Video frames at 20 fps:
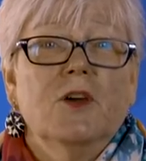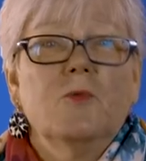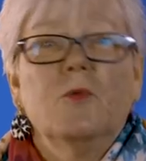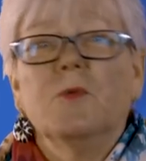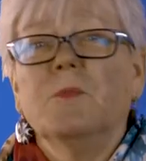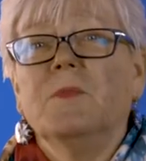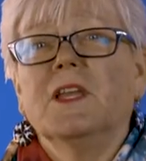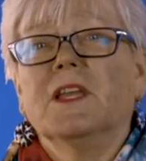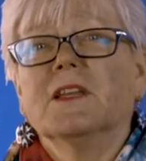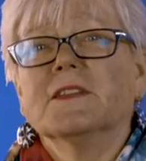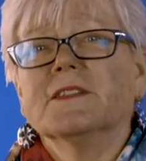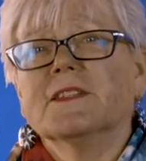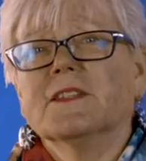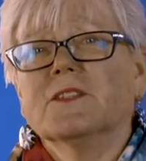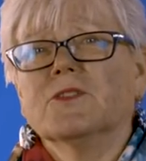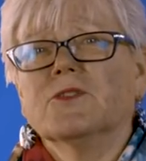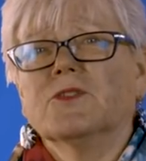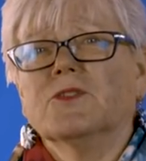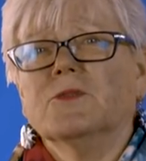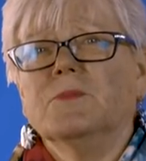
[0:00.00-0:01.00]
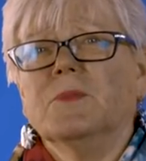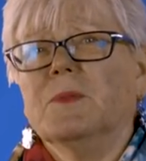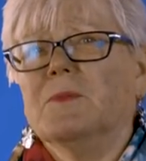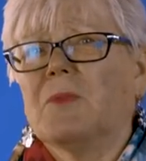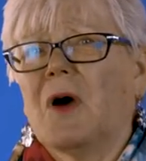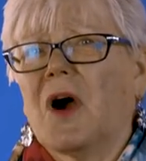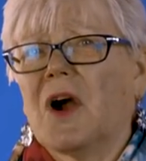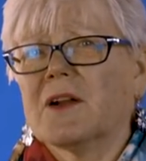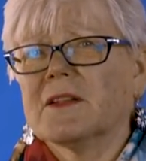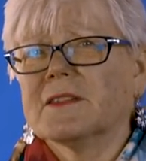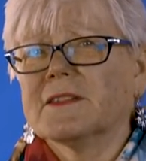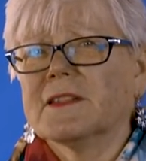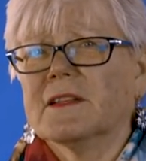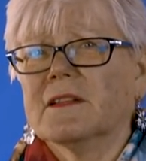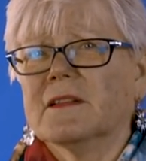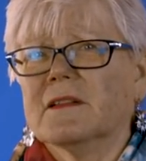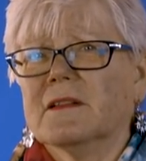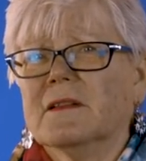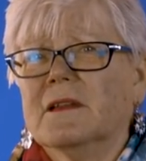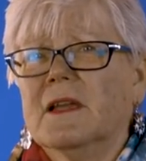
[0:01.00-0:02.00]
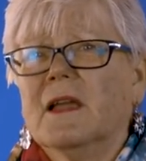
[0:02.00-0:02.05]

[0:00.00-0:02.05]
would be considered to be partisan